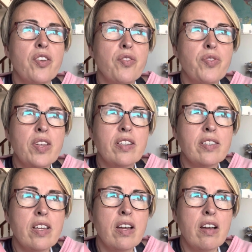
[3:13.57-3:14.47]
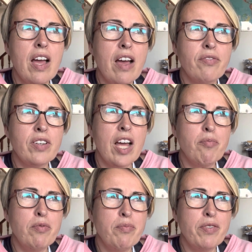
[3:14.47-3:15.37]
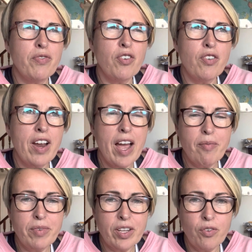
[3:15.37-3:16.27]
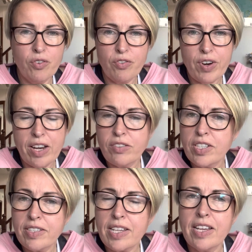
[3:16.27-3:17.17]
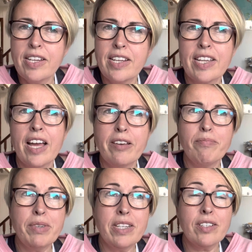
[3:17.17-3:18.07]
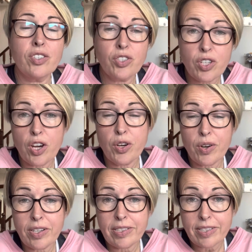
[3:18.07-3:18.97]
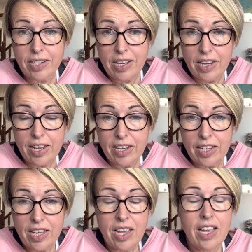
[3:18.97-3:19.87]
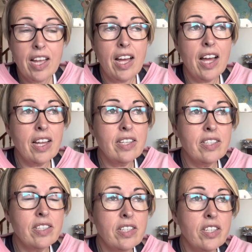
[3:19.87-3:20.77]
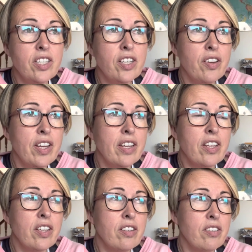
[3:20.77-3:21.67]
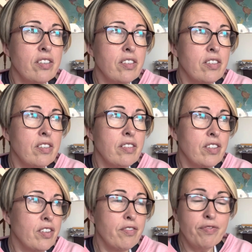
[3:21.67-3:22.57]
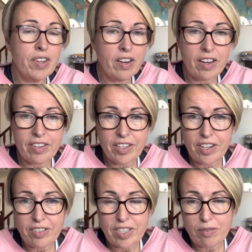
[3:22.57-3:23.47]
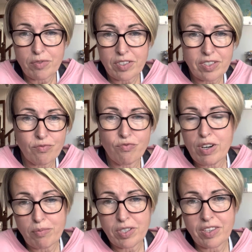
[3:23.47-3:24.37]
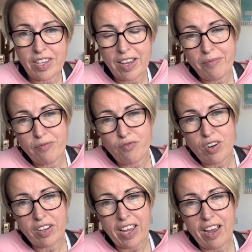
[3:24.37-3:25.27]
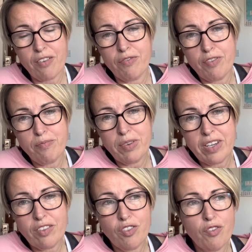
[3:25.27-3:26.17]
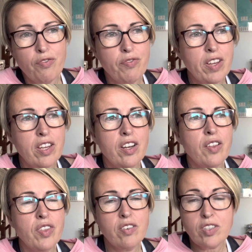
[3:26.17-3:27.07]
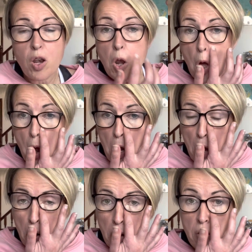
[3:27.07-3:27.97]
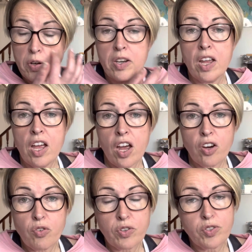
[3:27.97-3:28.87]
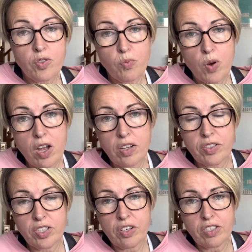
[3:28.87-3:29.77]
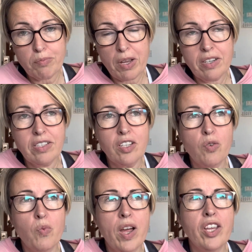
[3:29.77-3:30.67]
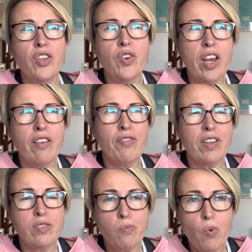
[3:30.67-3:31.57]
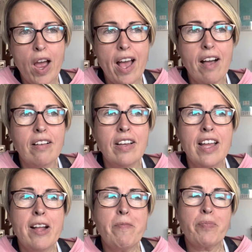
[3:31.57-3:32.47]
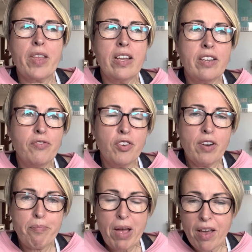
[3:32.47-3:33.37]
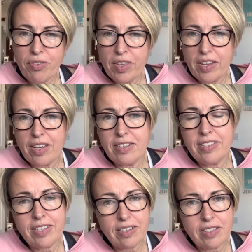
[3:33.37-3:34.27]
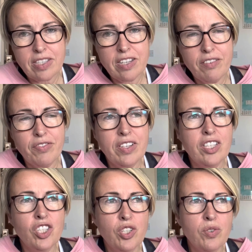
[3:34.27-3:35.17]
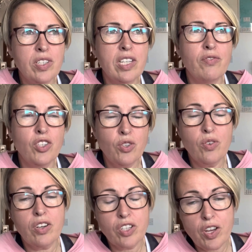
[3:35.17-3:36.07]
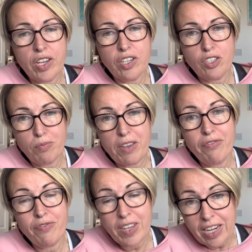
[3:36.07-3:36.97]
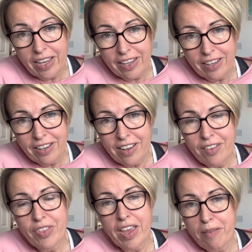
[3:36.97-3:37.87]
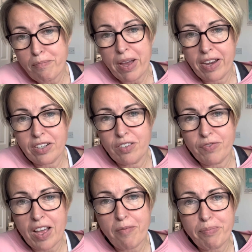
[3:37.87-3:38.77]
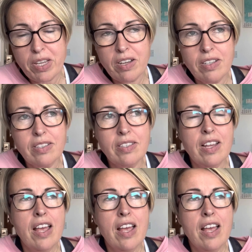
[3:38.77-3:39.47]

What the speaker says: things that haven't happened before are happening all around us, and it can be so unsettling. And you can feel like someone's ripped the rug out from beneath your feet. There's a lot going on across the world, depending on where you live as well. And if you're empathic and sensitive and intuitive, you are going to be feeling the impact of that, because